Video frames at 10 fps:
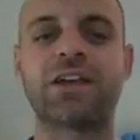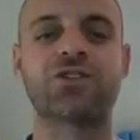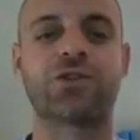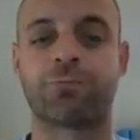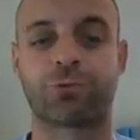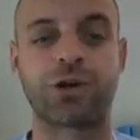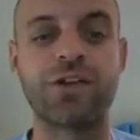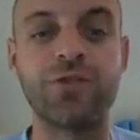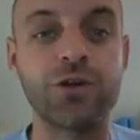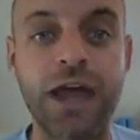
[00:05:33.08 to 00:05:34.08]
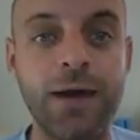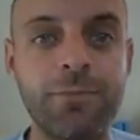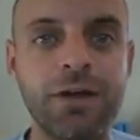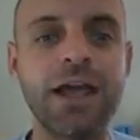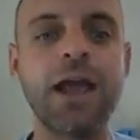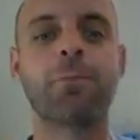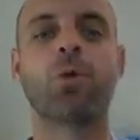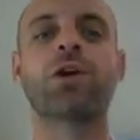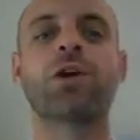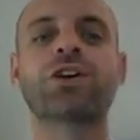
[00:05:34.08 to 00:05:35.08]
Again, you can preview them,
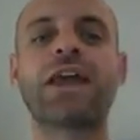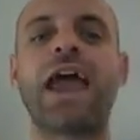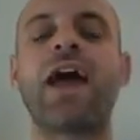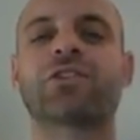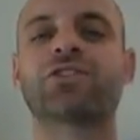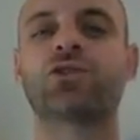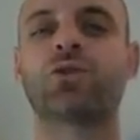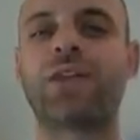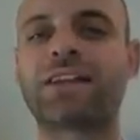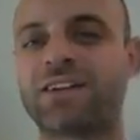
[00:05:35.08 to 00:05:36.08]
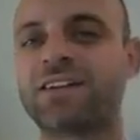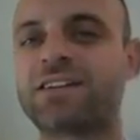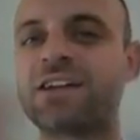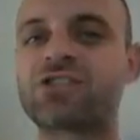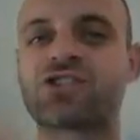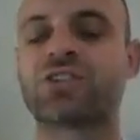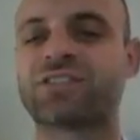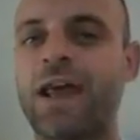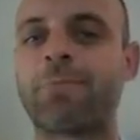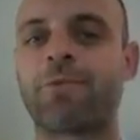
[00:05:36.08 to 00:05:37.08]
but what you're going to have to do, that's an additional
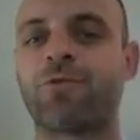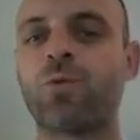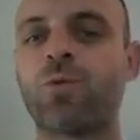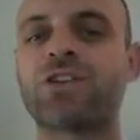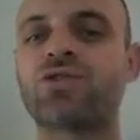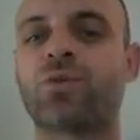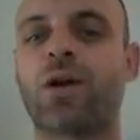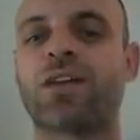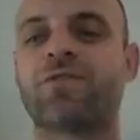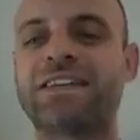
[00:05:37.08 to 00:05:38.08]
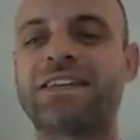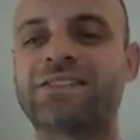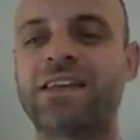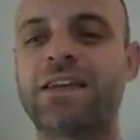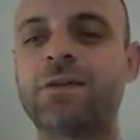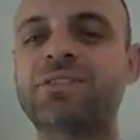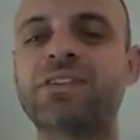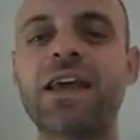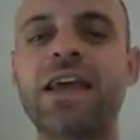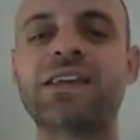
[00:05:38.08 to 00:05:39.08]
step. If you want to use one of these
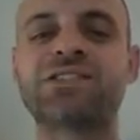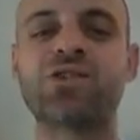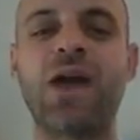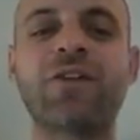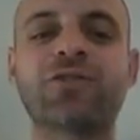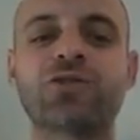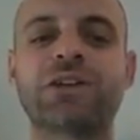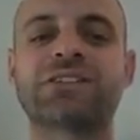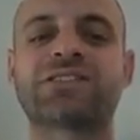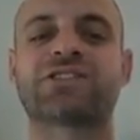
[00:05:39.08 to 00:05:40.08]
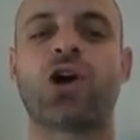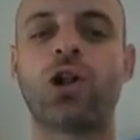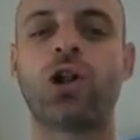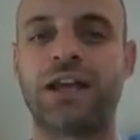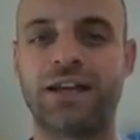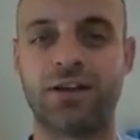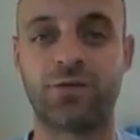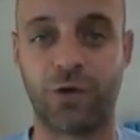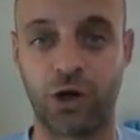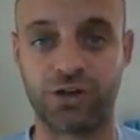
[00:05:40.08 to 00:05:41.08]
themes, is you have to install it
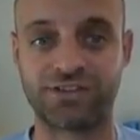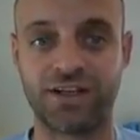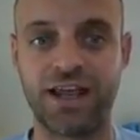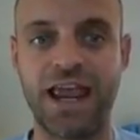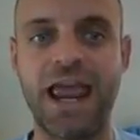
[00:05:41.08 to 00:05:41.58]
first.